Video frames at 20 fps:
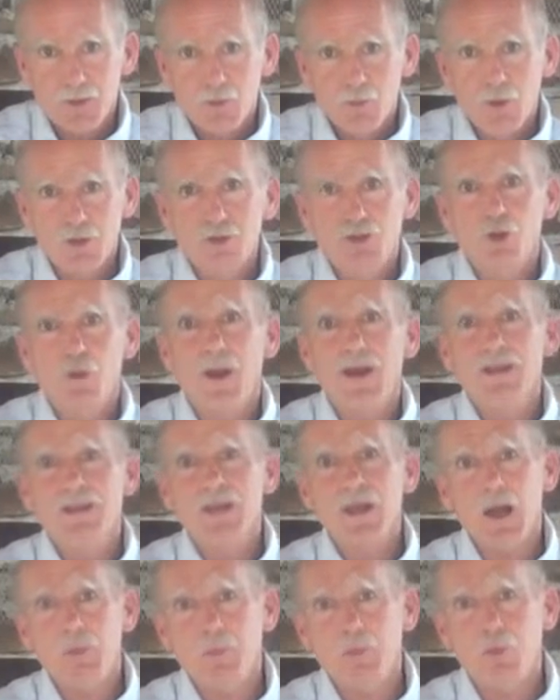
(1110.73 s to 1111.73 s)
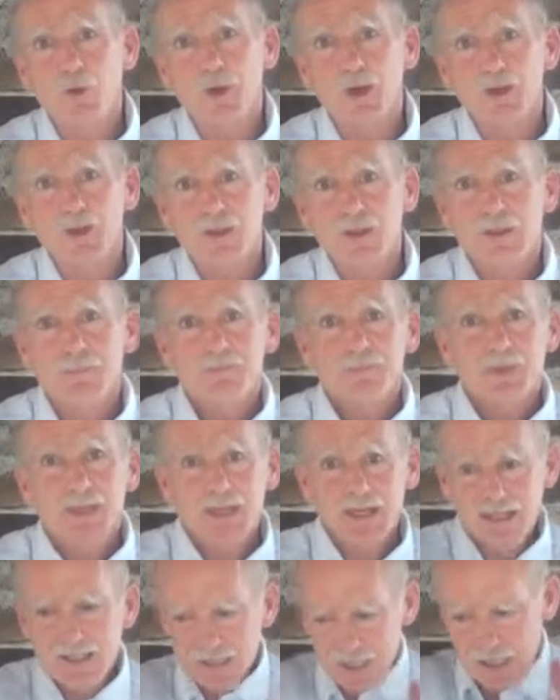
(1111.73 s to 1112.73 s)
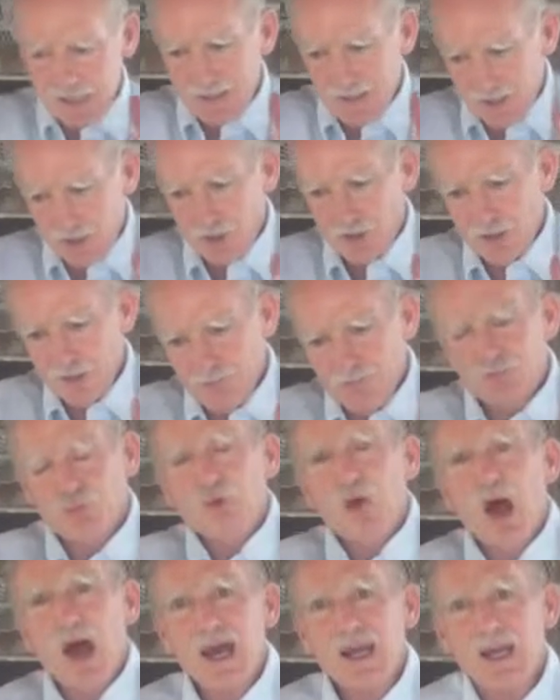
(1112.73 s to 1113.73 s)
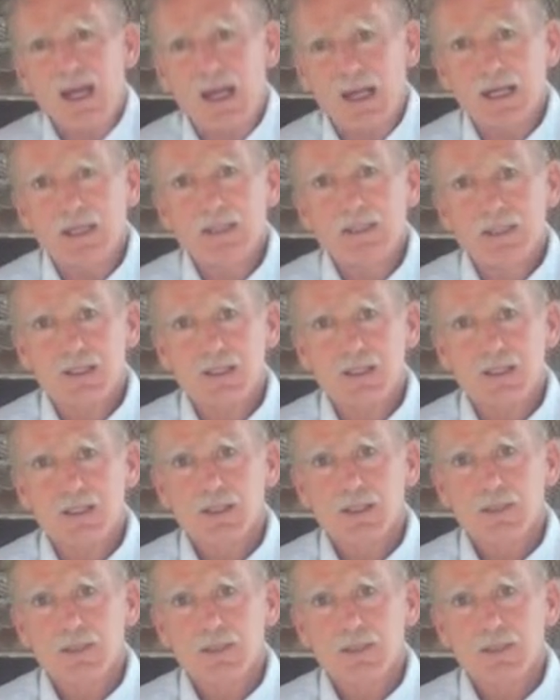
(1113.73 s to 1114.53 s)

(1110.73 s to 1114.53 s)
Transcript: what you end up with is a certain product.